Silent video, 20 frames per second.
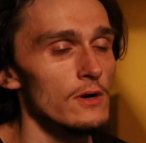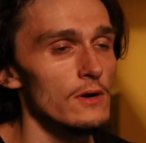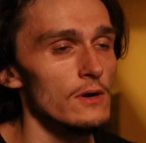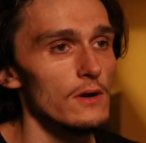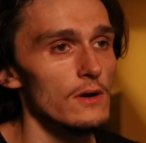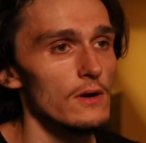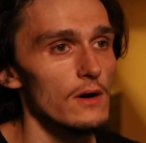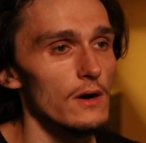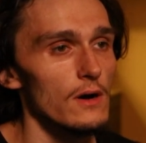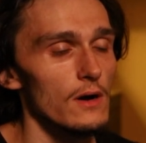
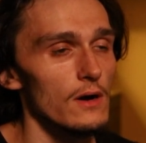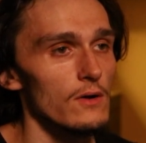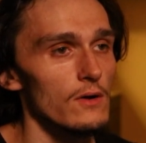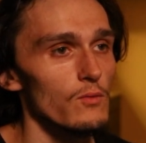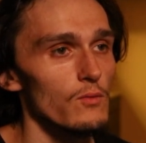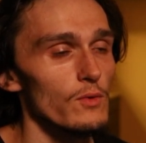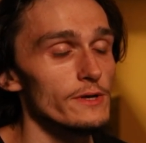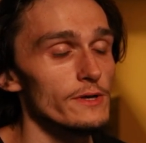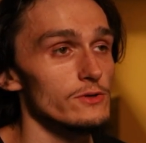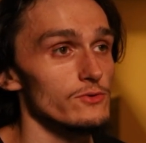
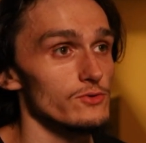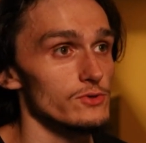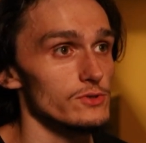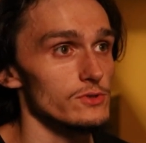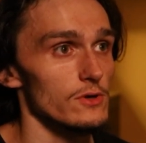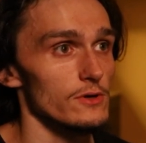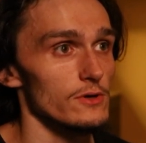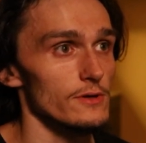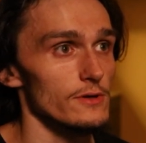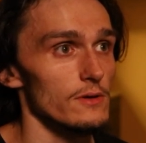when you
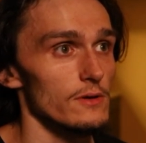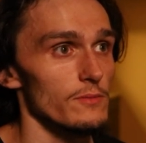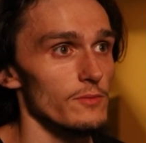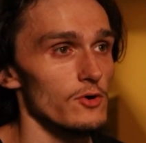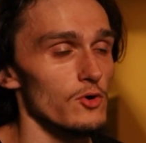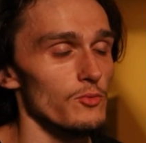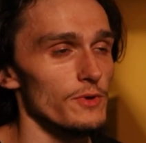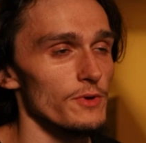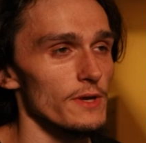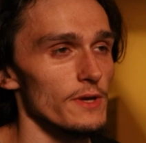start up
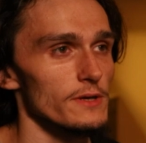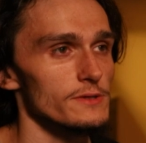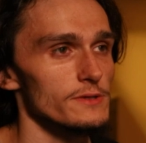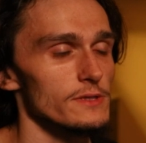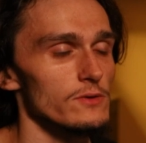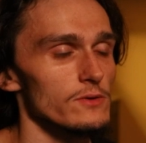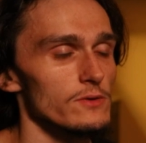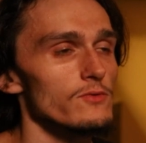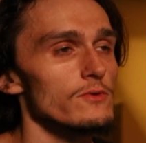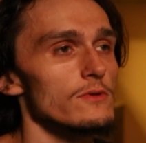OBS,
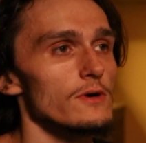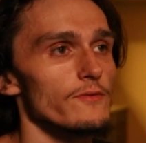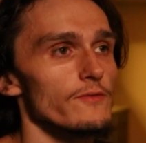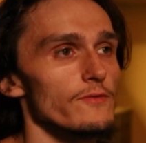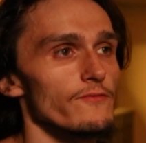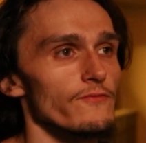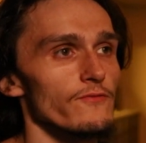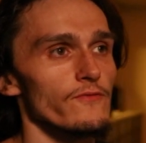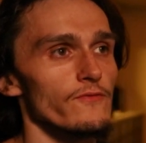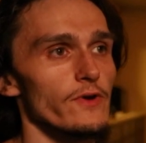it will look
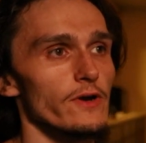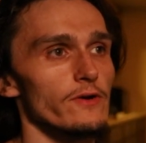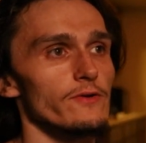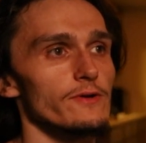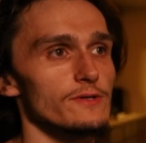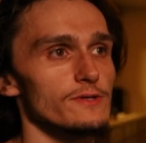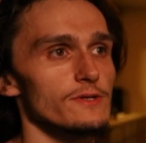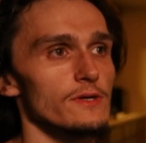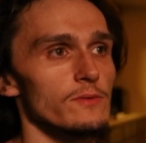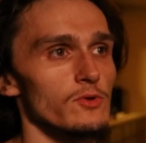very
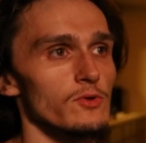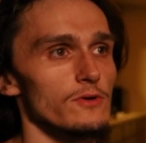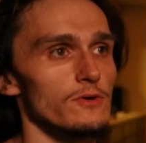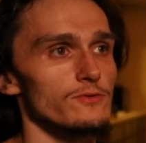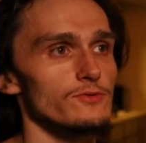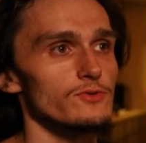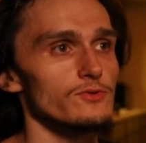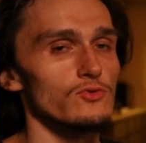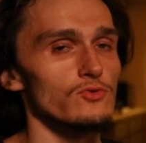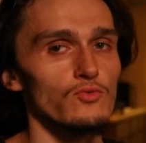similar
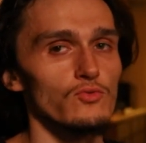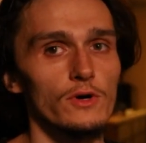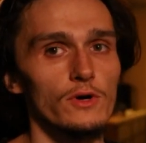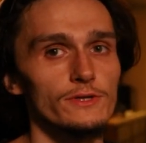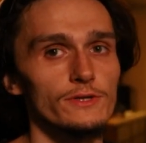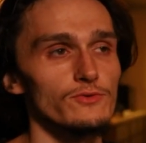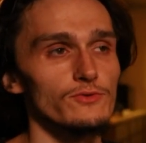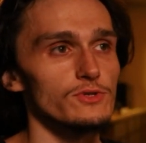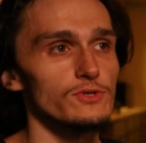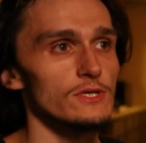to what
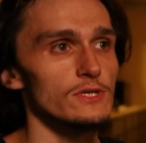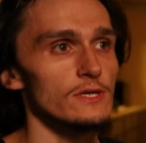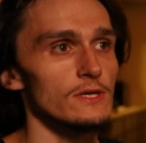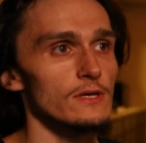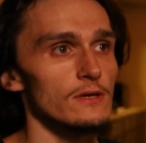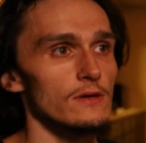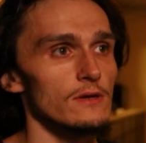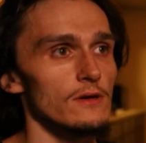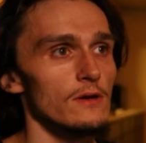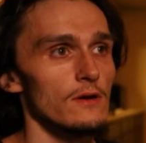you
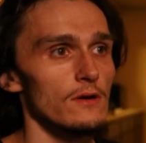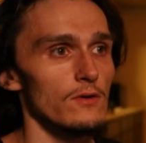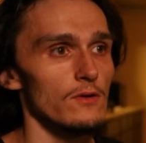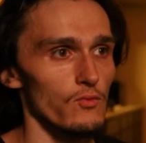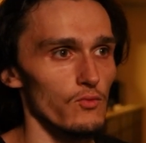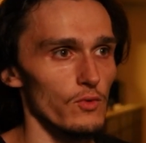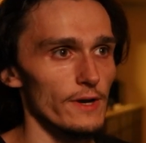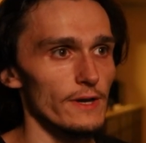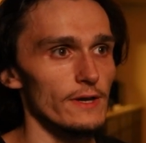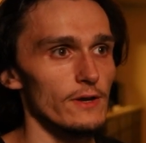see
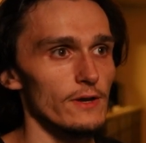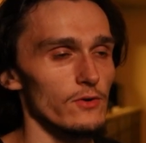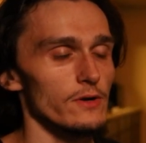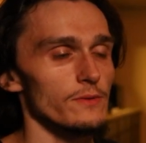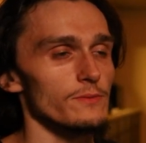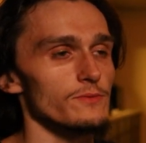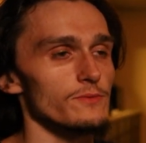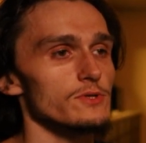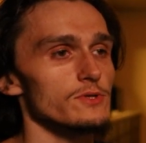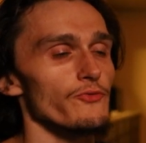right here
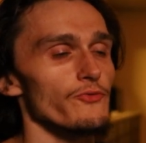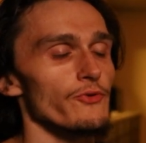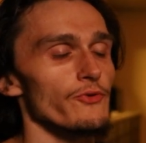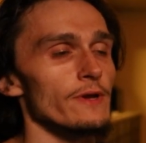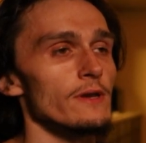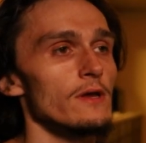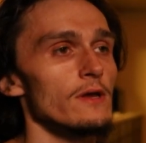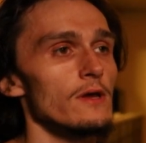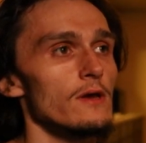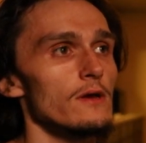on the
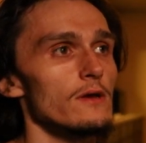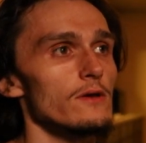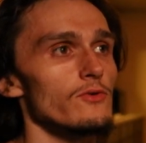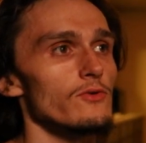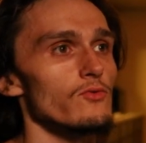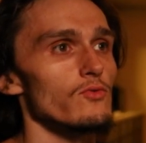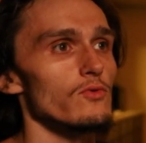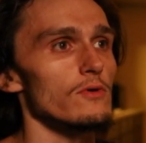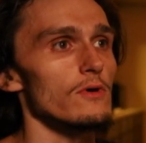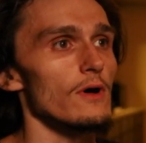screen.
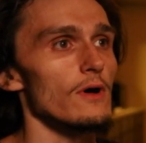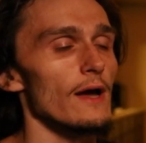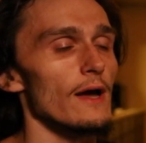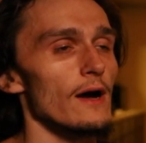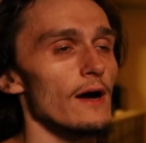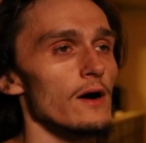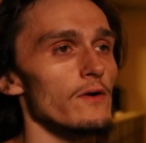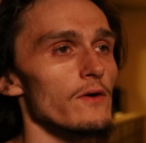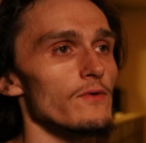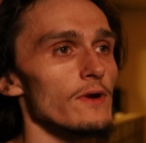You will
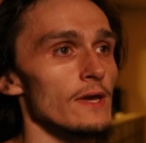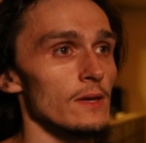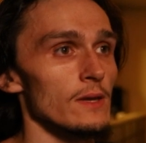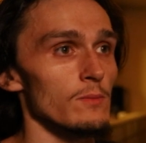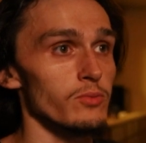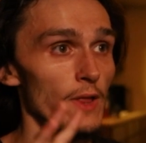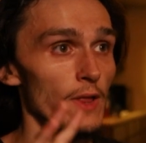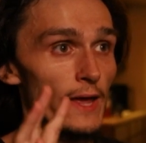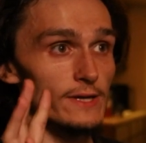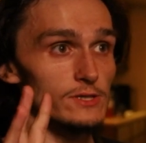have a
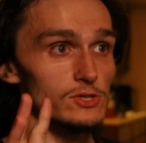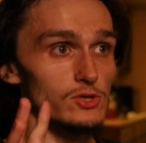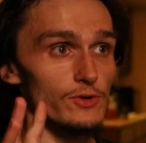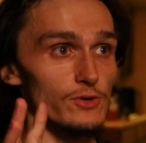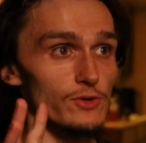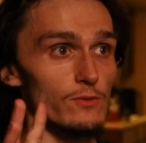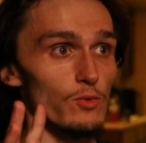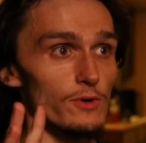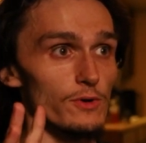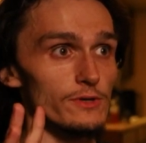blank
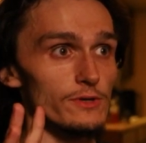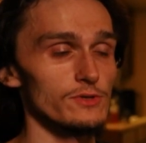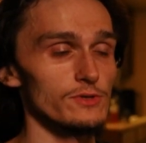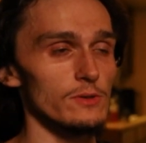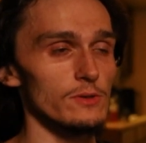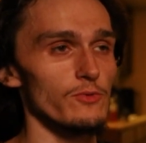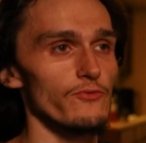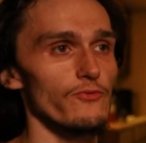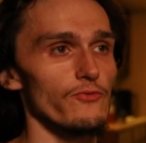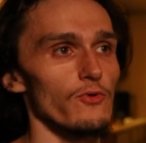screen, what you see
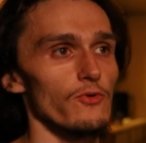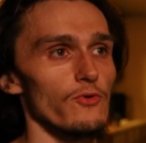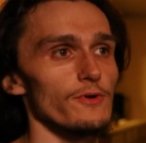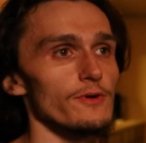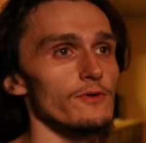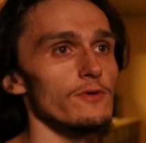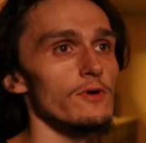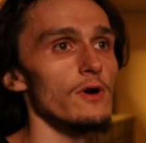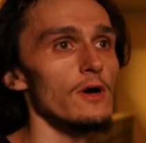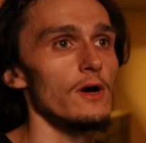before
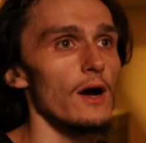you.